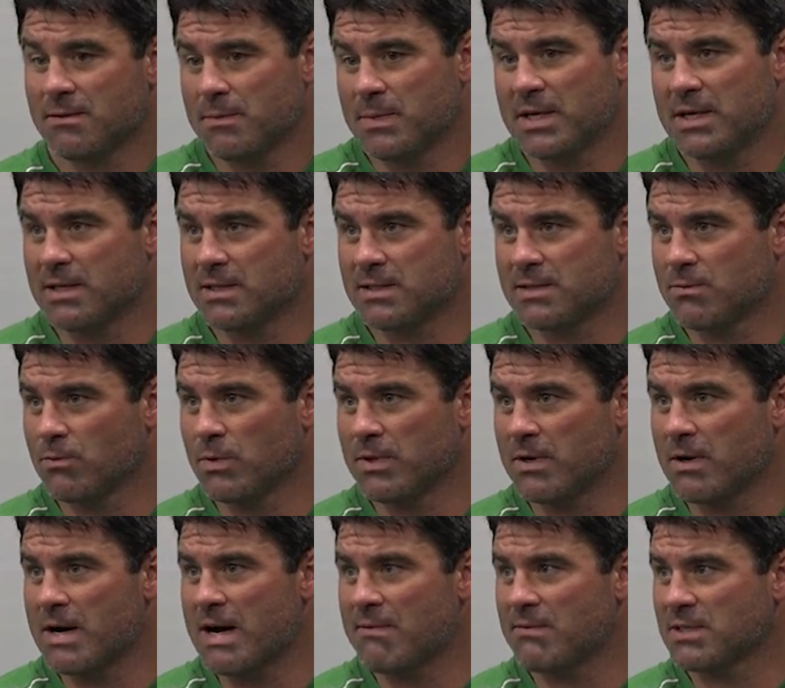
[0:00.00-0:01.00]
Because when
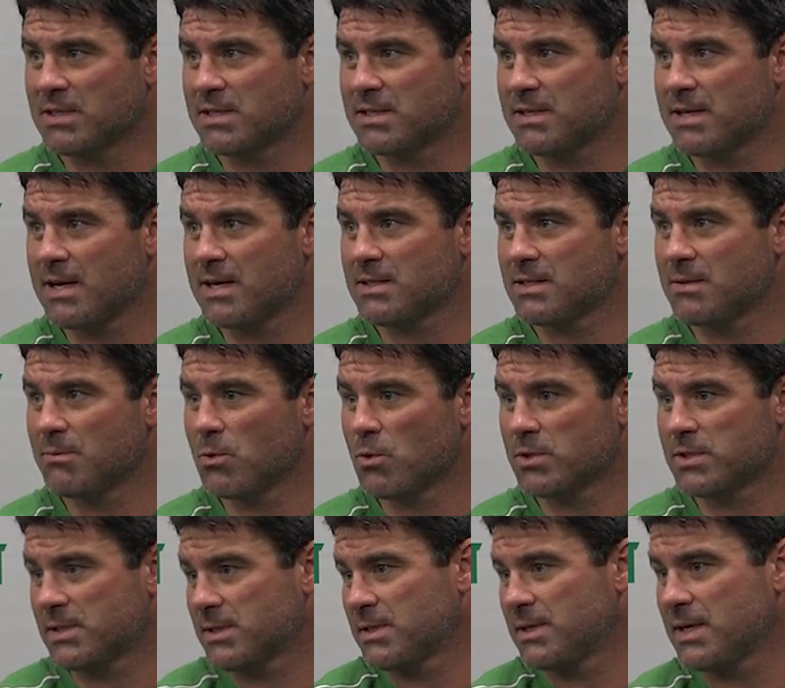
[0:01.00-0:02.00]
they're having success, the more
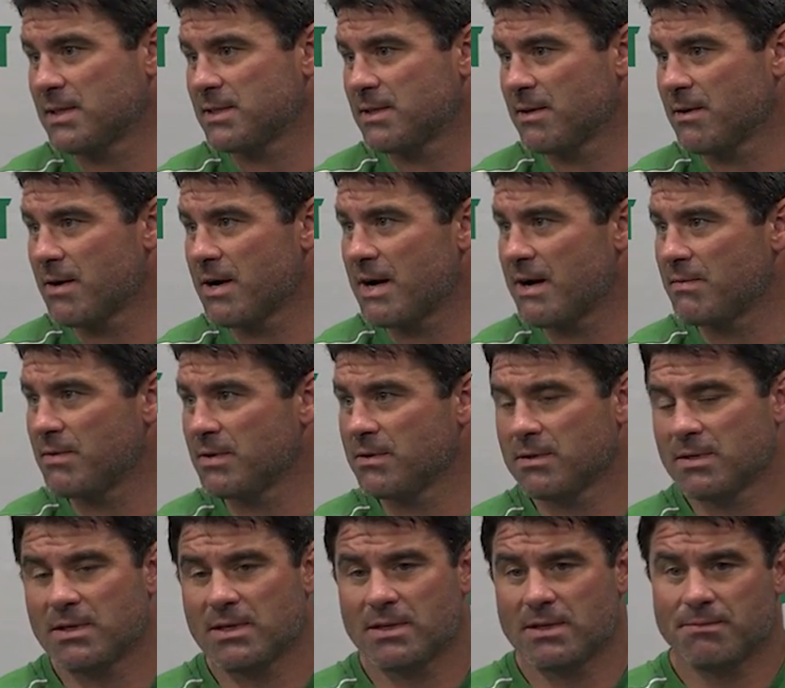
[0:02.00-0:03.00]
success they're
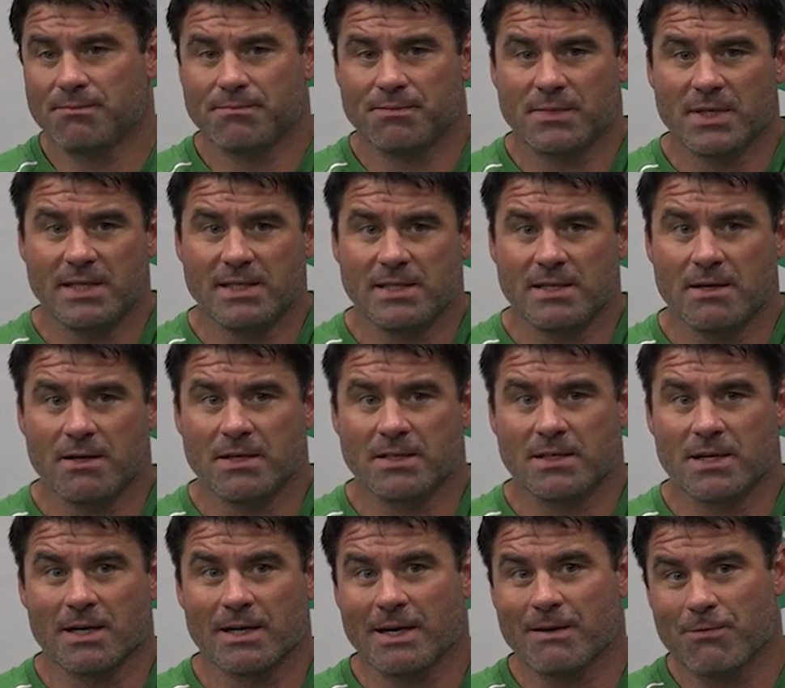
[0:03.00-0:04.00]
having, the easier it is
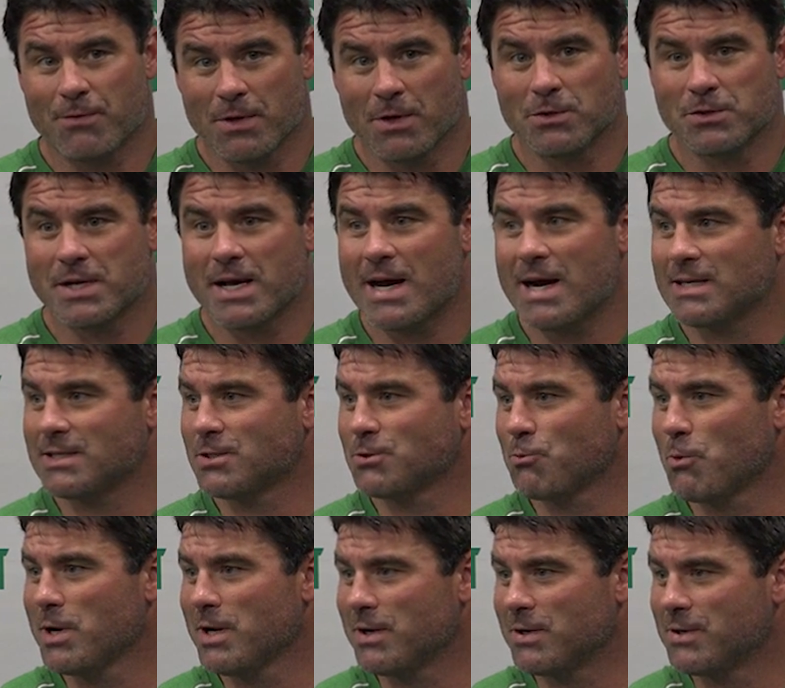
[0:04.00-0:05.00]
going to get for those guys as
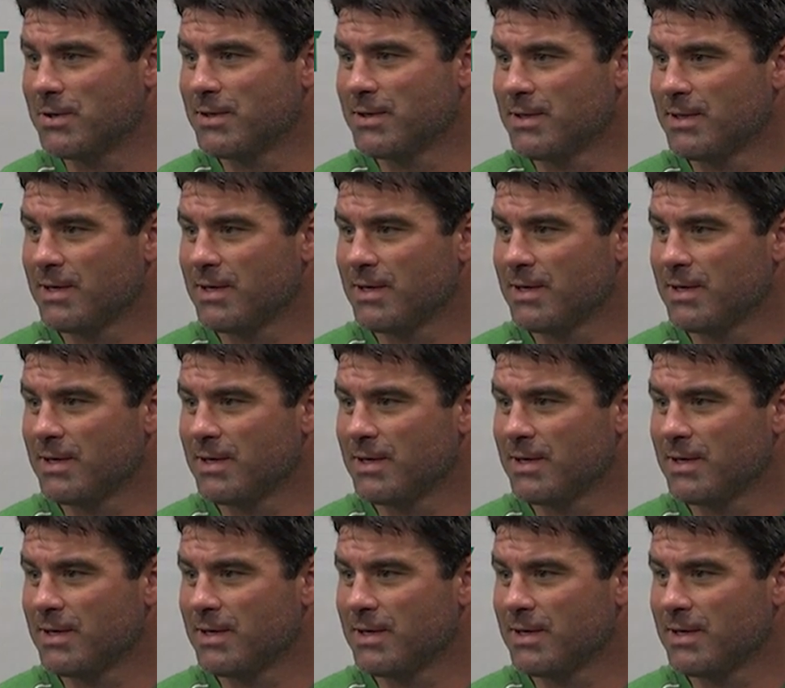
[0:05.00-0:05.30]
well.